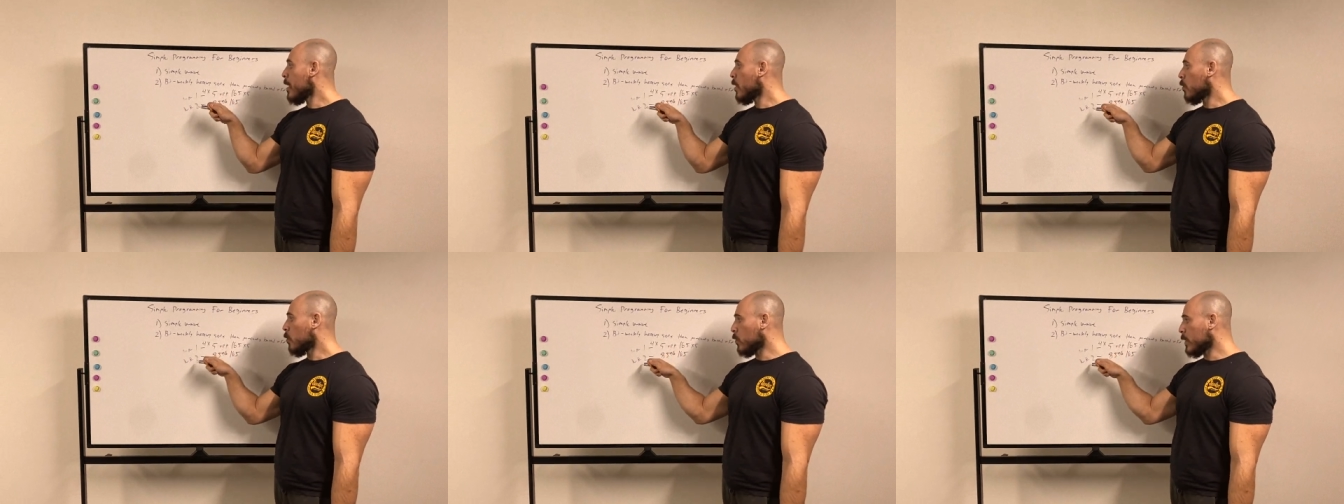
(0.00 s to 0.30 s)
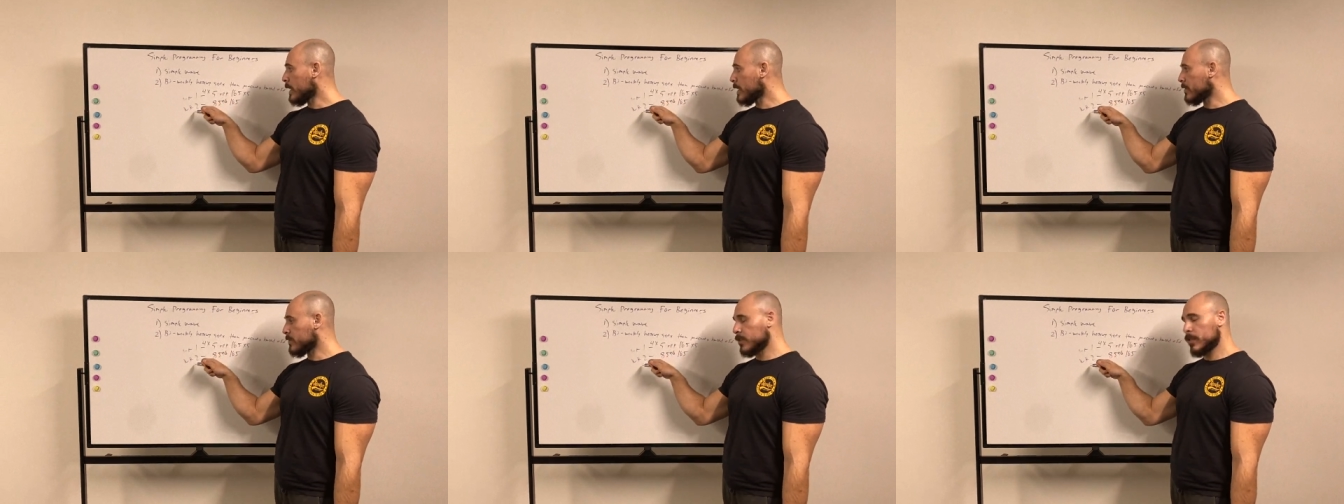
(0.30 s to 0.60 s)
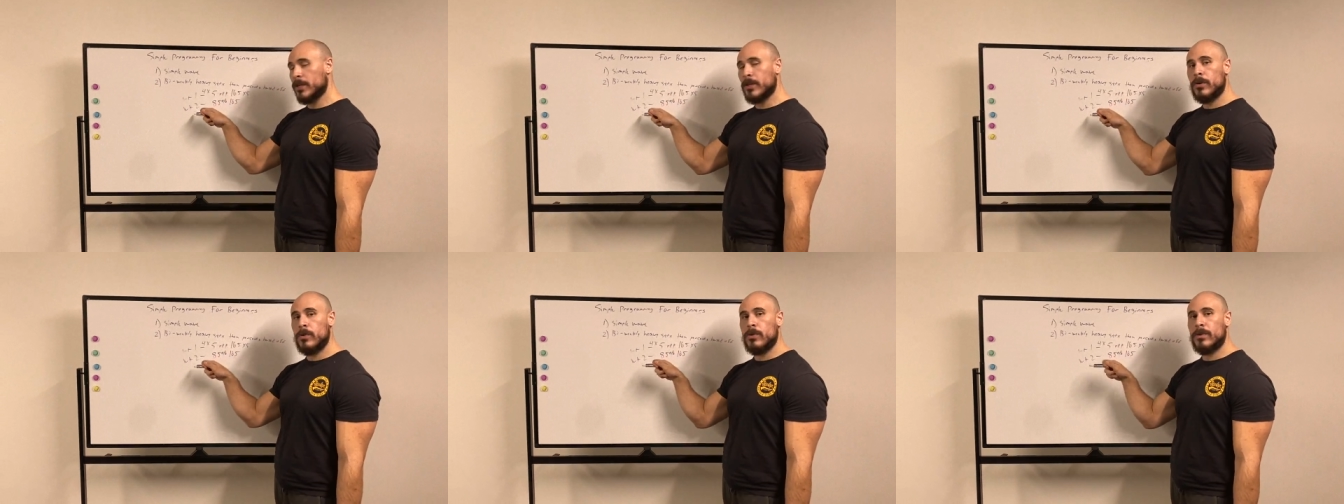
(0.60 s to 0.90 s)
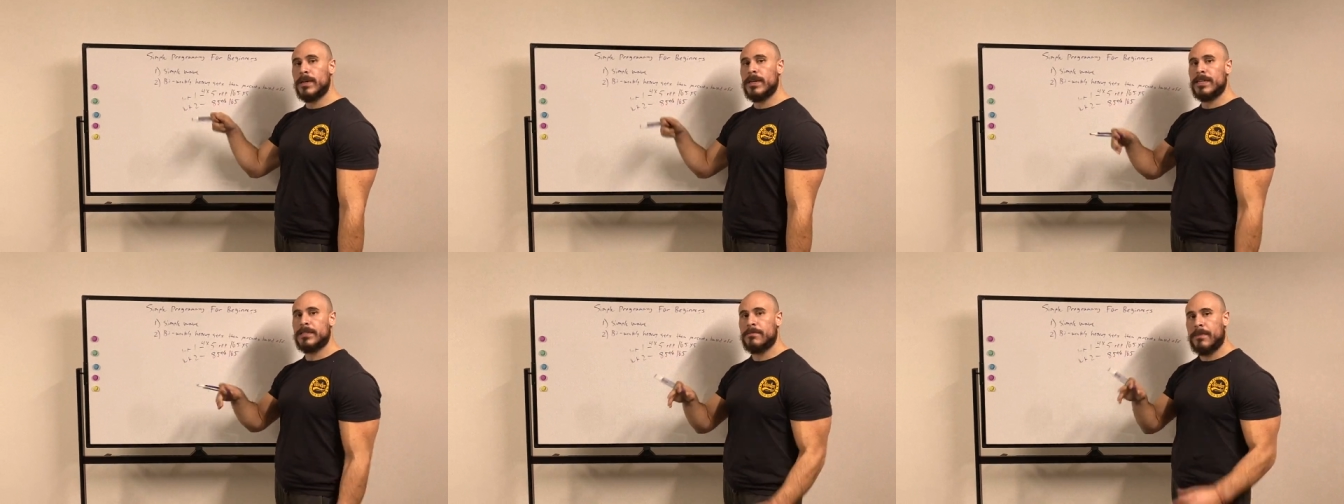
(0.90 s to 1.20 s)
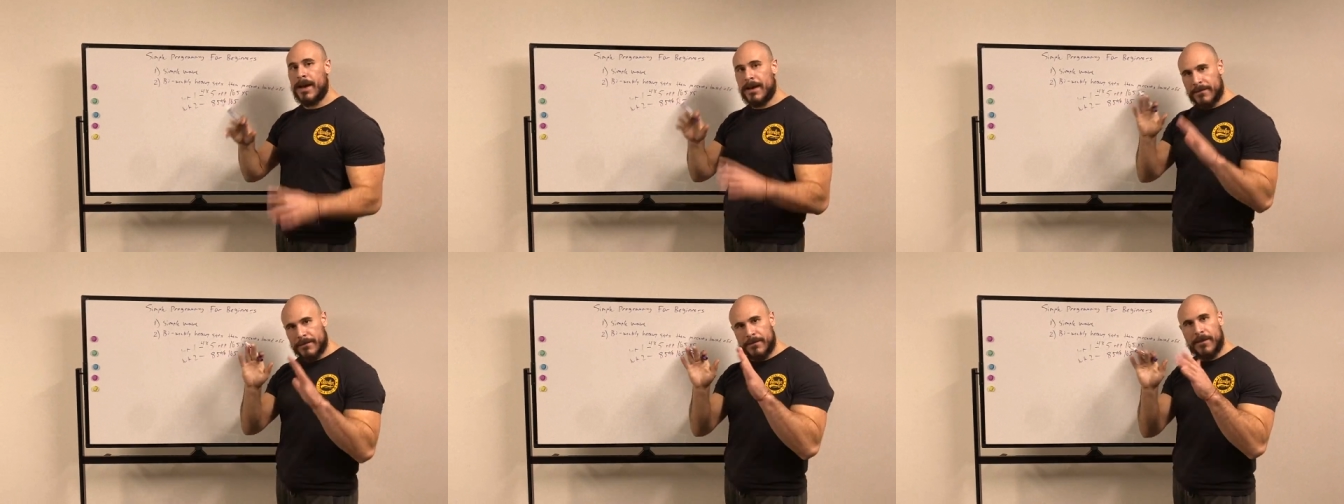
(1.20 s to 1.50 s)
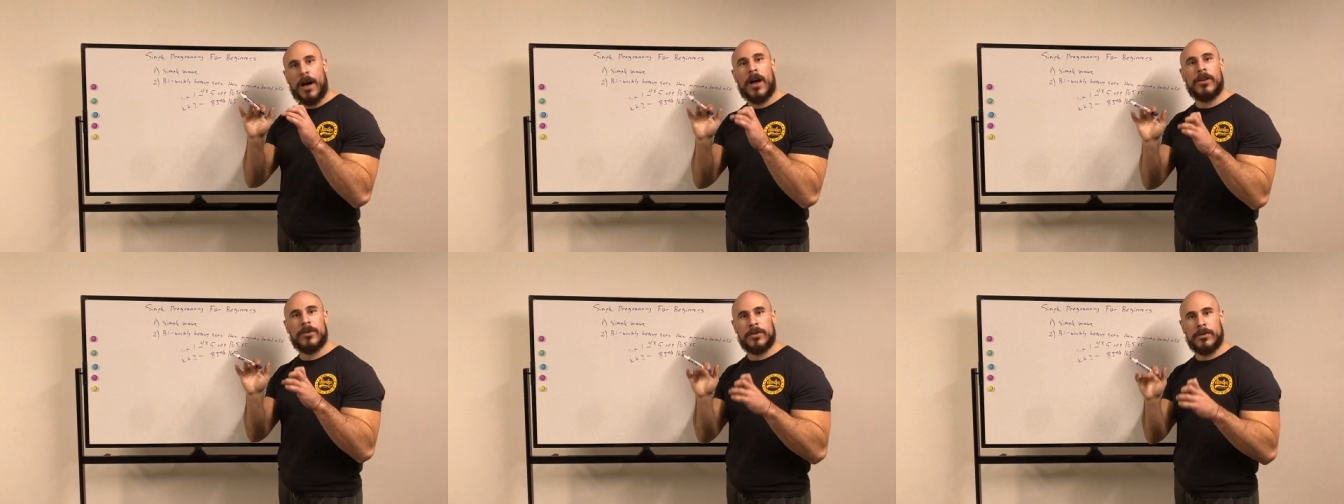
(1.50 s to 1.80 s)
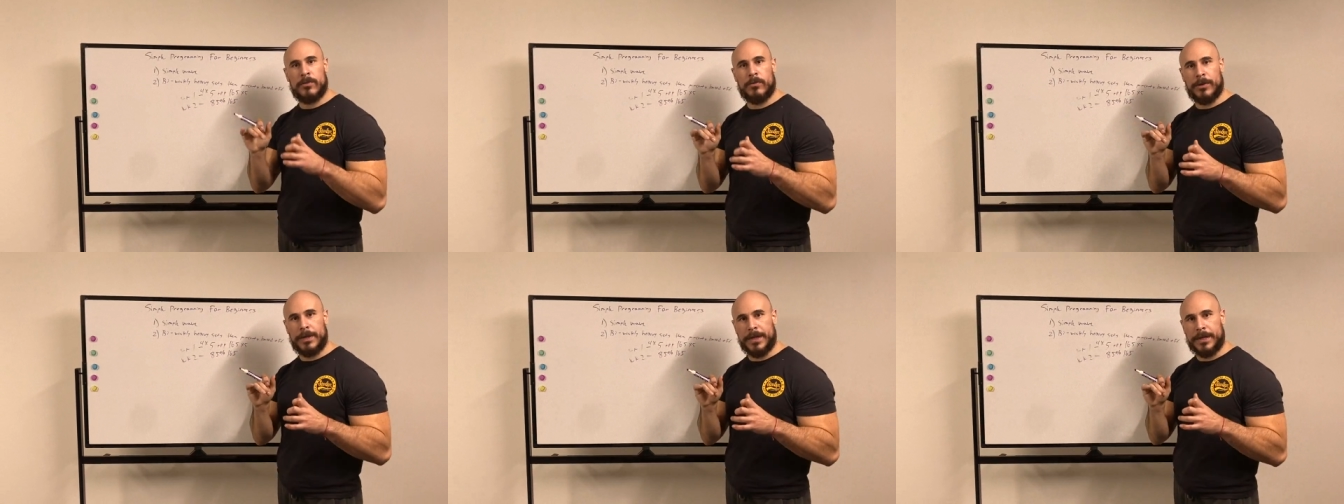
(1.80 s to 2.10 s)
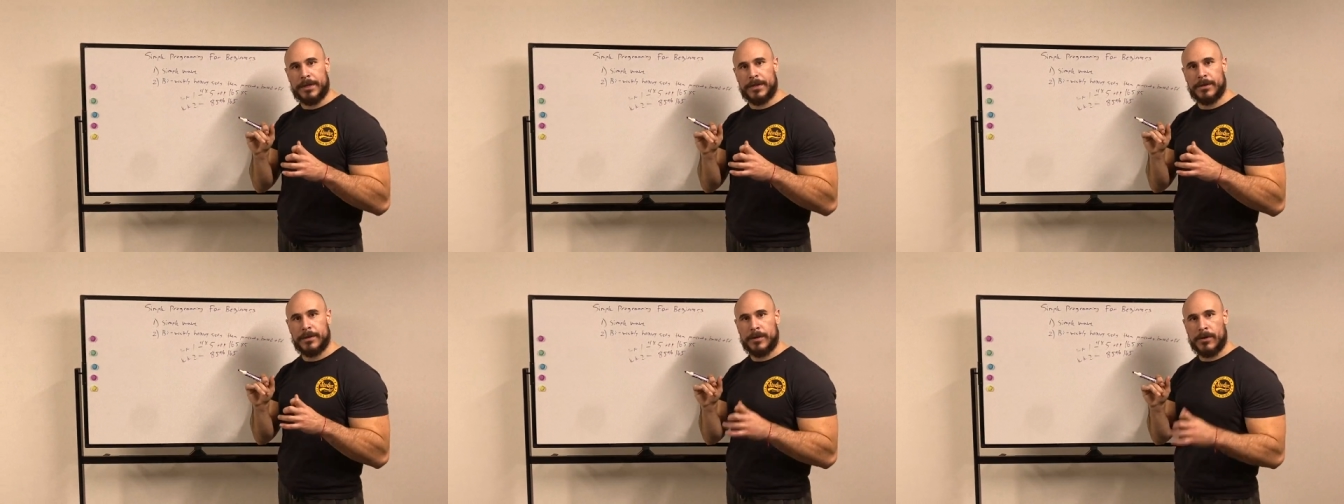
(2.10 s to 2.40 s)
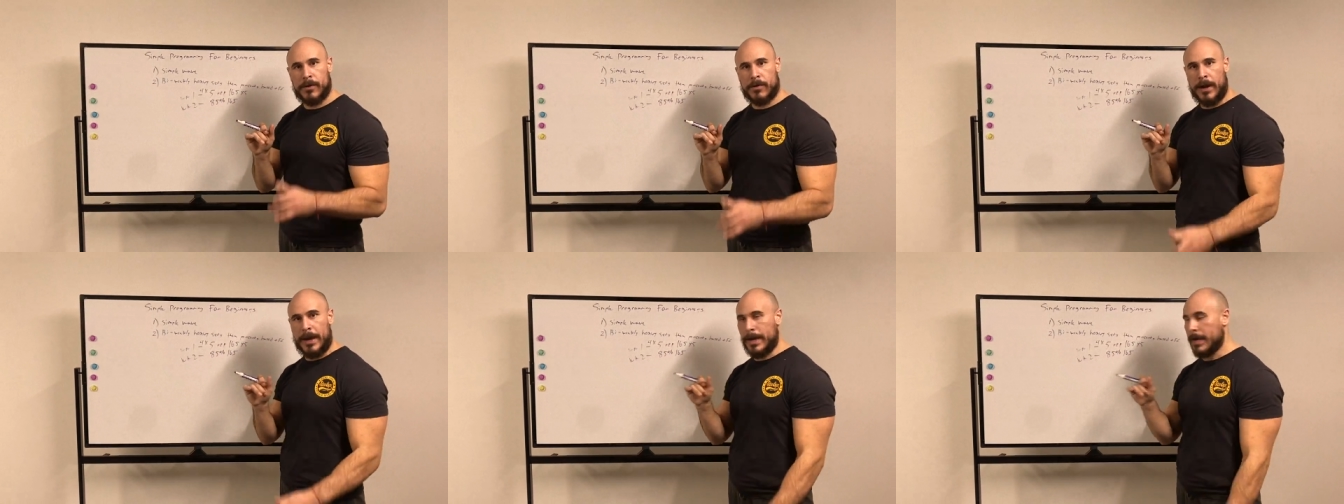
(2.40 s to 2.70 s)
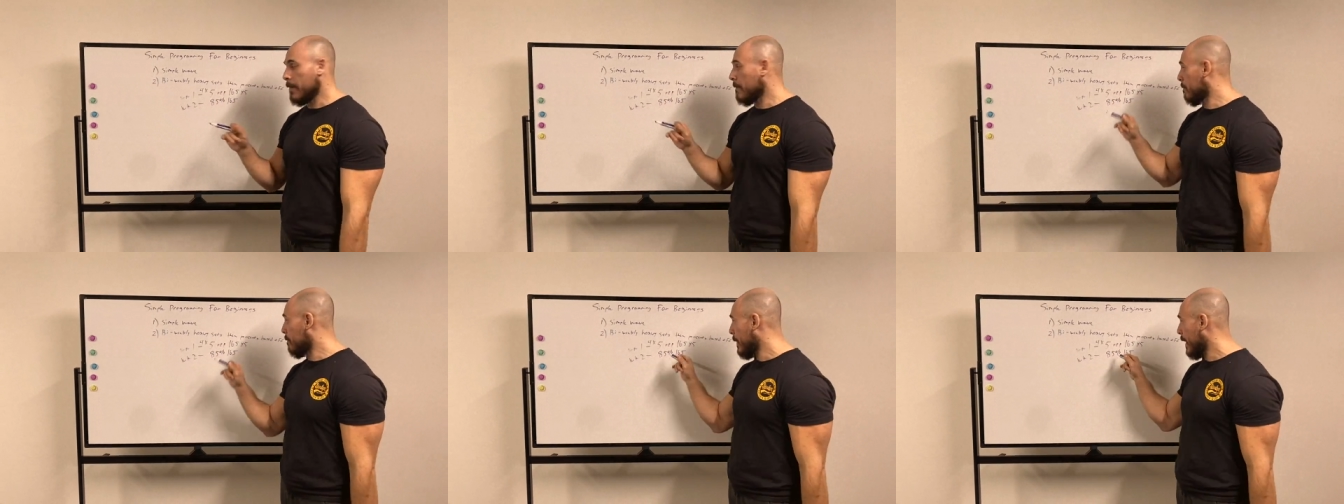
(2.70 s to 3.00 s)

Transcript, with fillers: Week two is my volume week, all right?